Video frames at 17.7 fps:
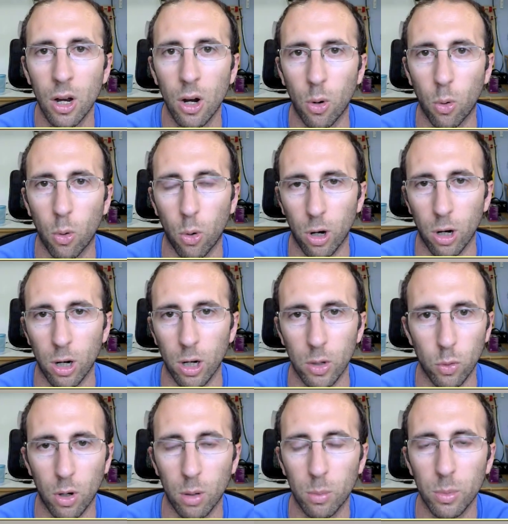
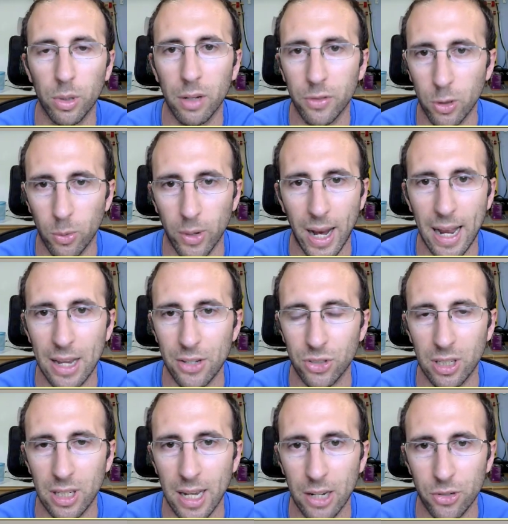Or normally if you would
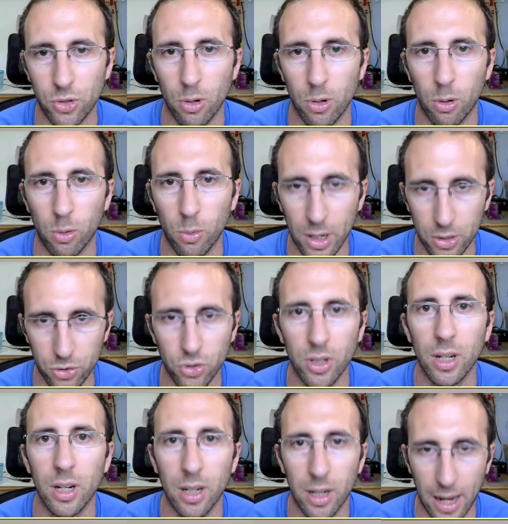ask a yes or no
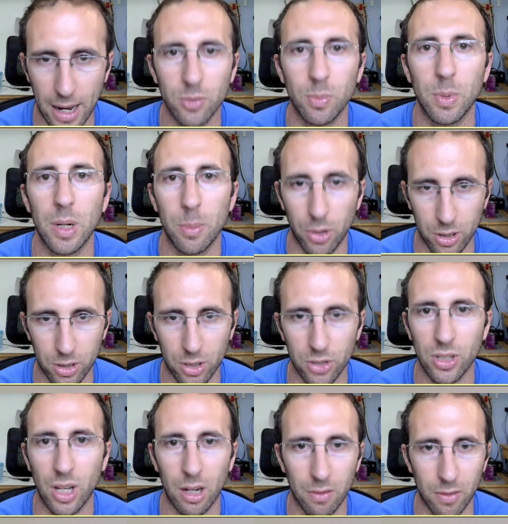question and ask people to
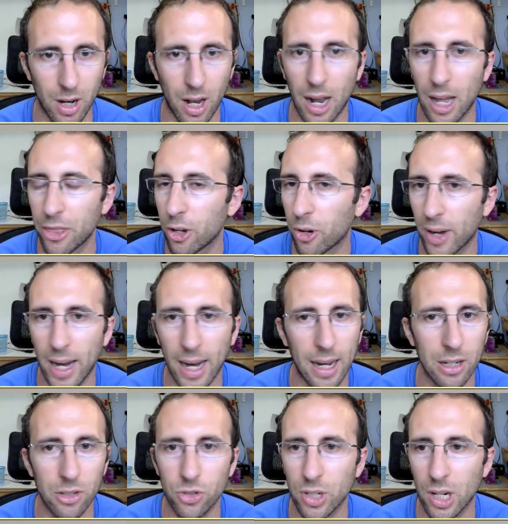just kind of nod their
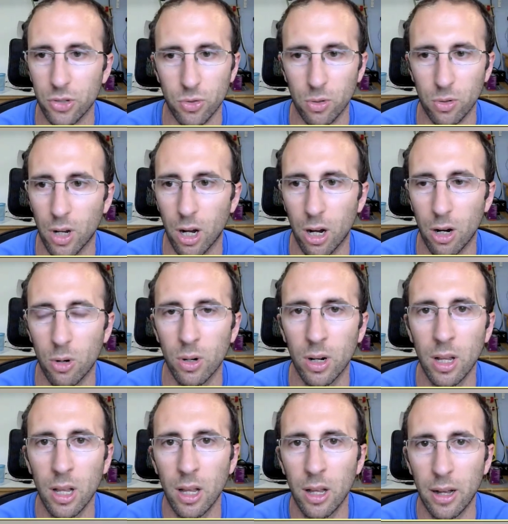heads yes or no,
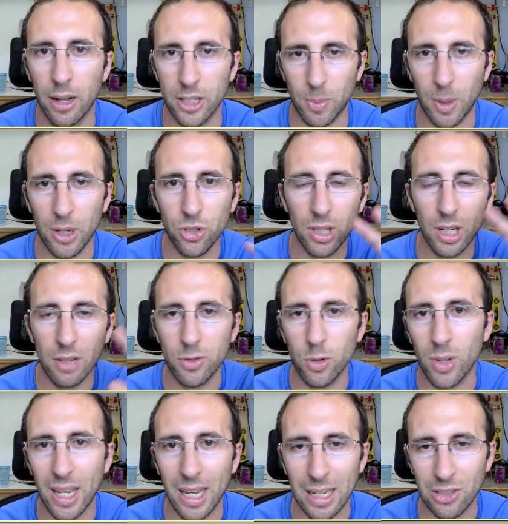especially if
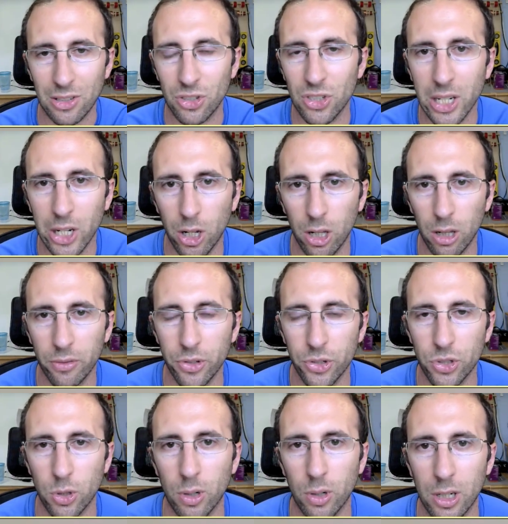you can't see all of the
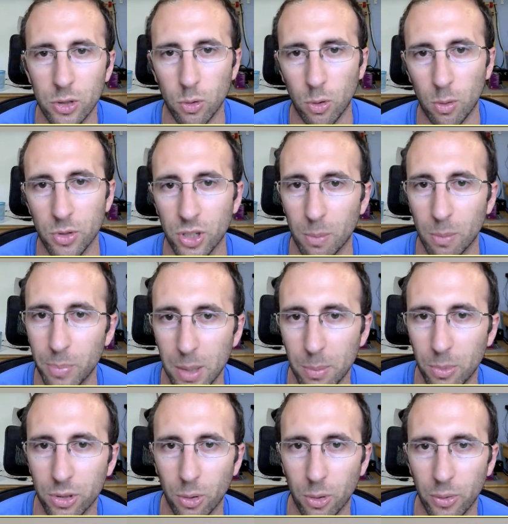students or if some
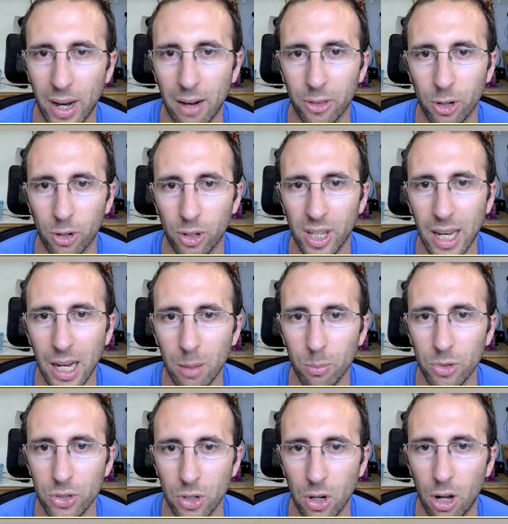people don't have their
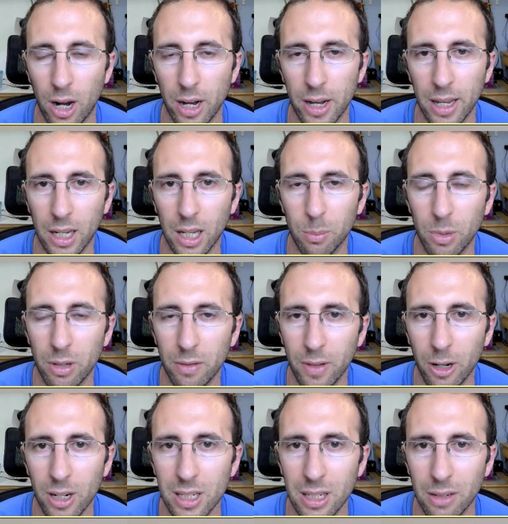cameras on, it can be
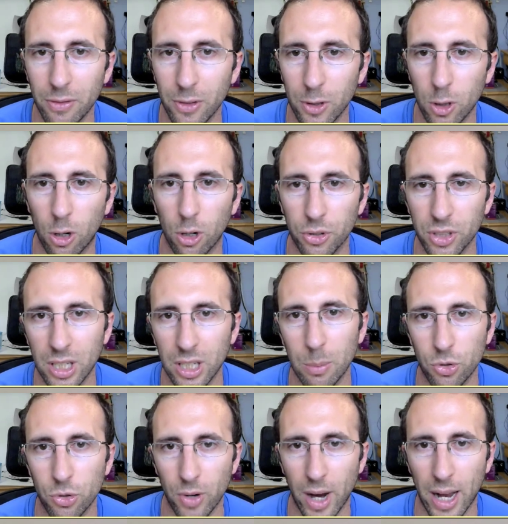very difficult to
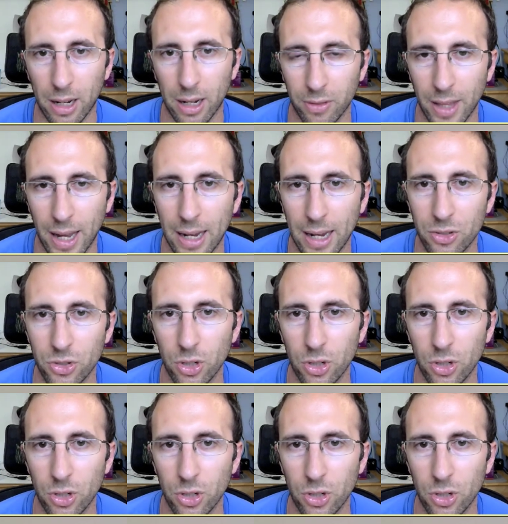keep track of that.